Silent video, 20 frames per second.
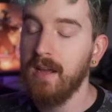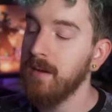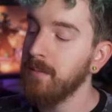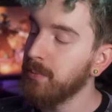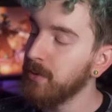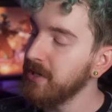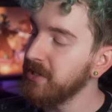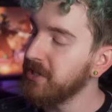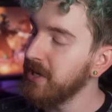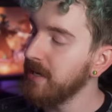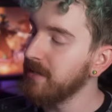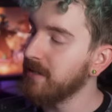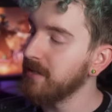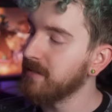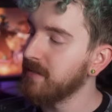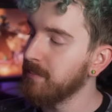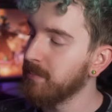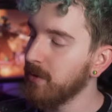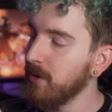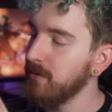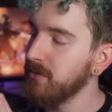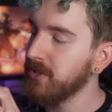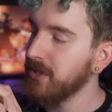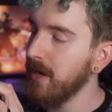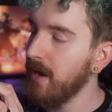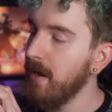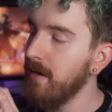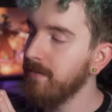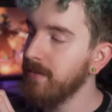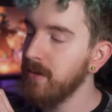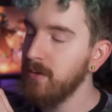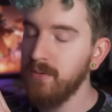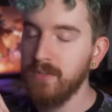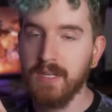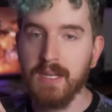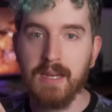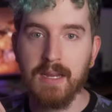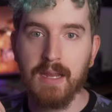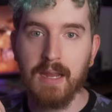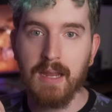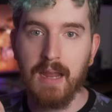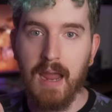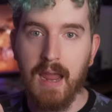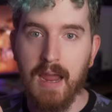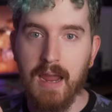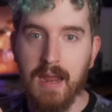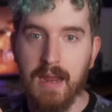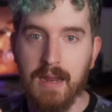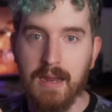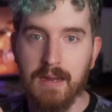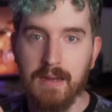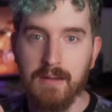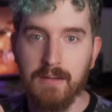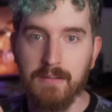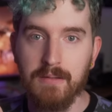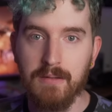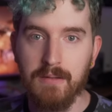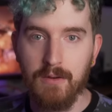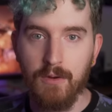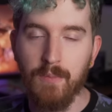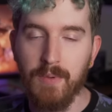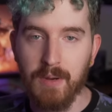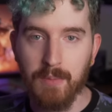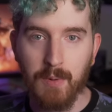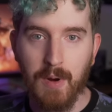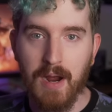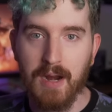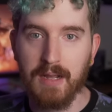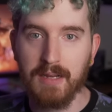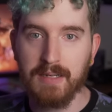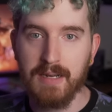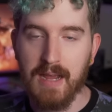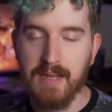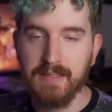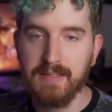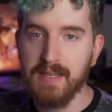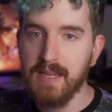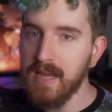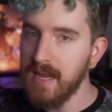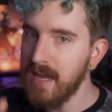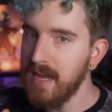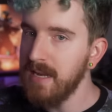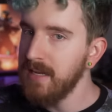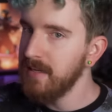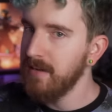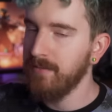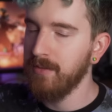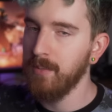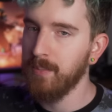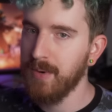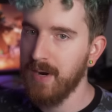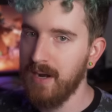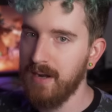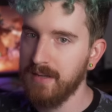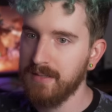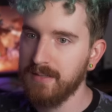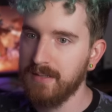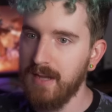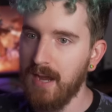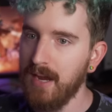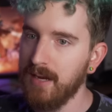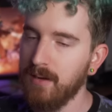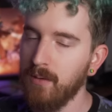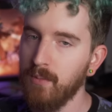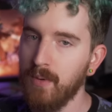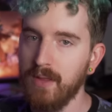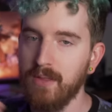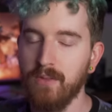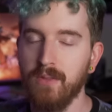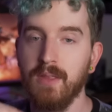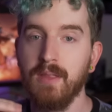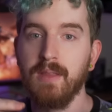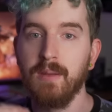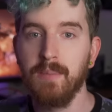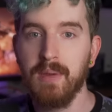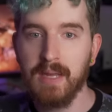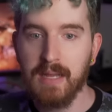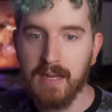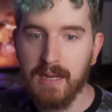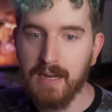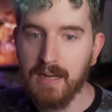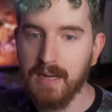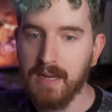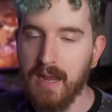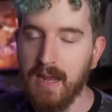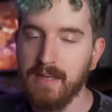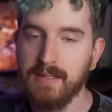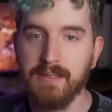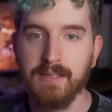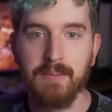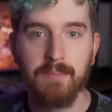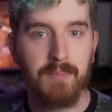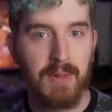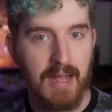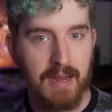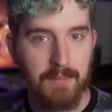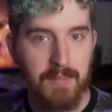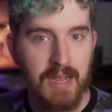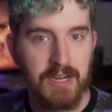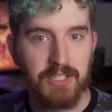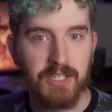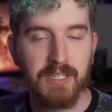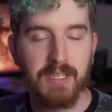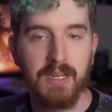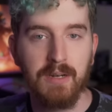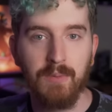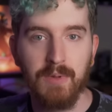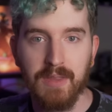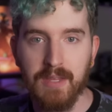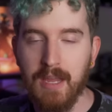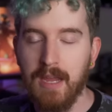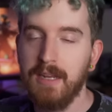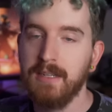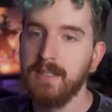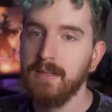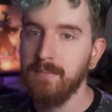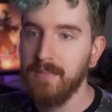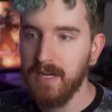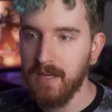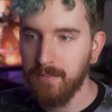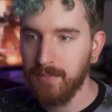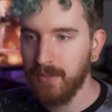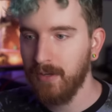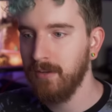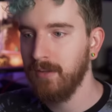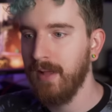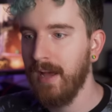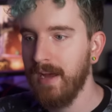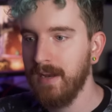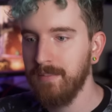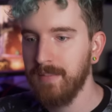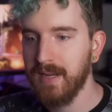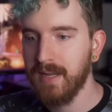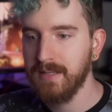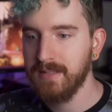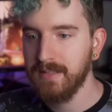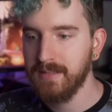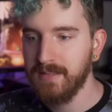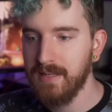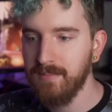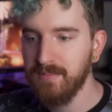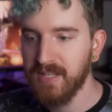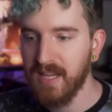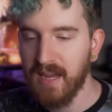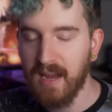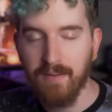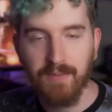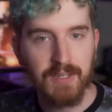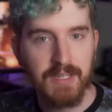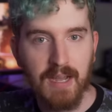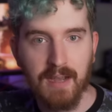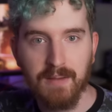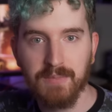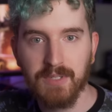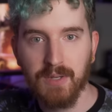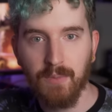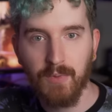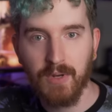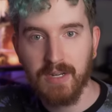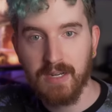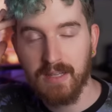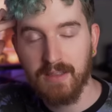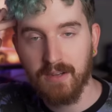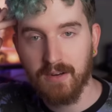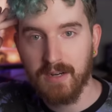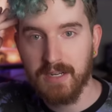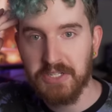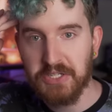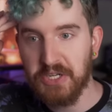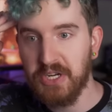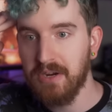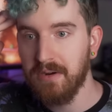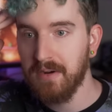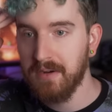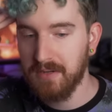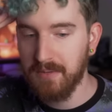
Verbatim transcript: I appreciate this approach of using a newbie product as the end of the product stack rather than the beginning as Blackmagic did with the ATEM Mini Pro line because it seems like every time someone in their engineering